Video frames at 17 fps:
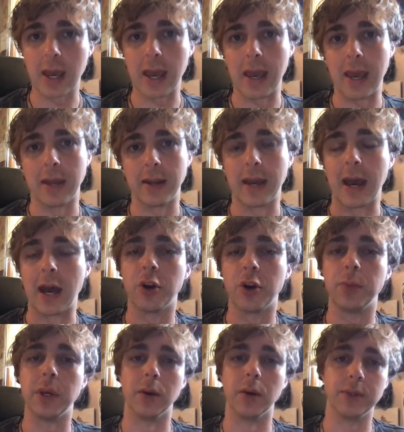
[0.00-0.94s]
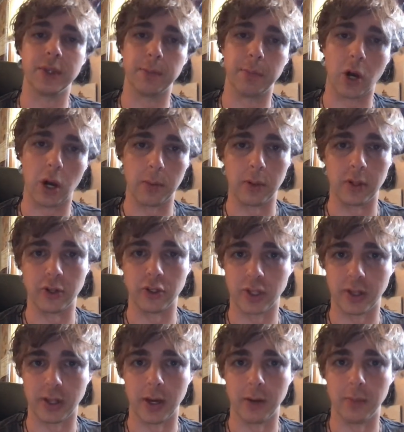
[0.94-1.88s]
and how to be able to
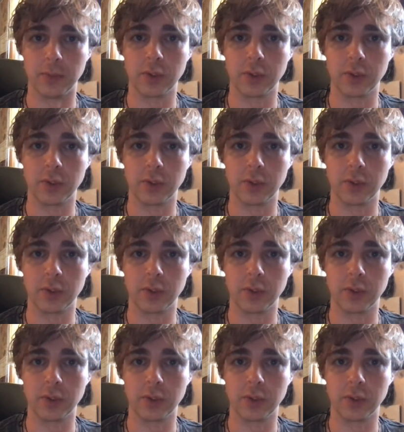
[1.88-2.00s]
publish them.